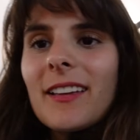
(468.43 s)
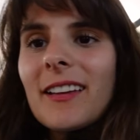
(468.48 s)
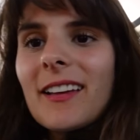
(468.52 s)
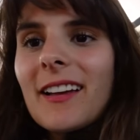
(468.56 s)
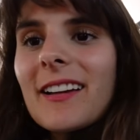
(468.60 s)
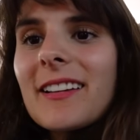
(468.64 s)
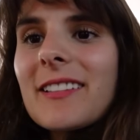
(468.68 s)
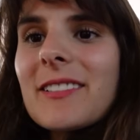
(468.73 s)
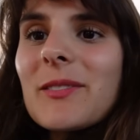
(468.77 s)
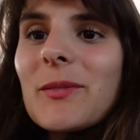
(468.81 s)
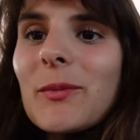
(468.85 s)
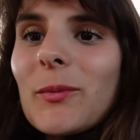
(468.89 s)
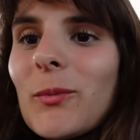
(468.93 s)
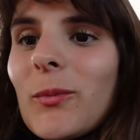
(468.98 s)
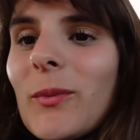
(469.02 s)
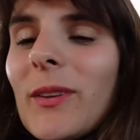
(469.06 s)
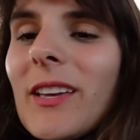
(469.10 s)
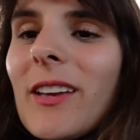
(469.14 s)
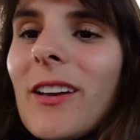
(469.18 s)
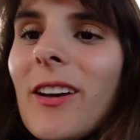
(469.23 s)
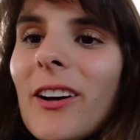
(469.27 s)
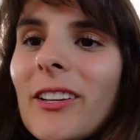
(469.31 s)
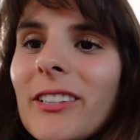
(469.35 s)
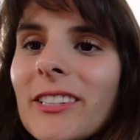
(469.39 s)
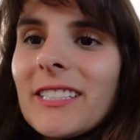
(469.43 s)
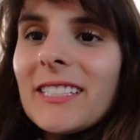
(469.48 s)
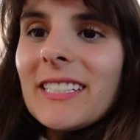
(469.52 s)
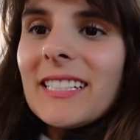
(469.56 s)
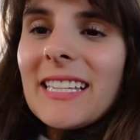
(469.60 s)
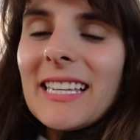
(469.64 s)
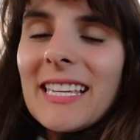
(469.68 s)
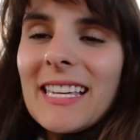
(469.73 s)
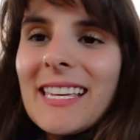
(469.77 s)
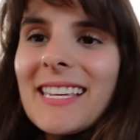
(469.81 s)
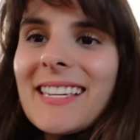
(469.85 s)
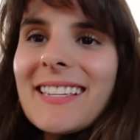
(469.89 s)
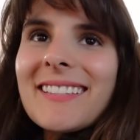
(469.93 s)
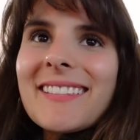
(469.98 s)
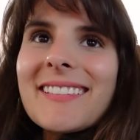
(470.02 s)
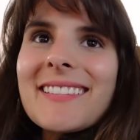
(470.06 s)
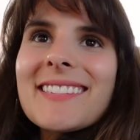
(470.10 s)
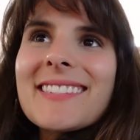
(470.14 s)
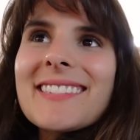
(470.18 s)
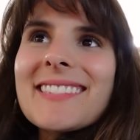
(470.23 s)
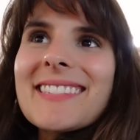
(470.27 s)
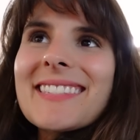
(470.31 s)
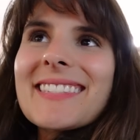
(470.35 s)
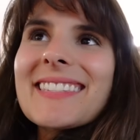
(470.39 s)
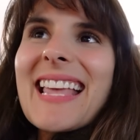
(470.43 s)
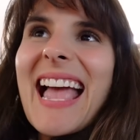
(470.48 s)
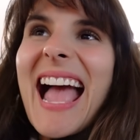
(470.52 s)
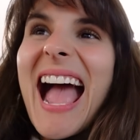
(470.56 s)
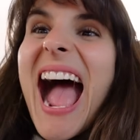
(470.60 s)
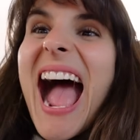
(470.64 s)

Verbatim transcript: Guys, we got the keys.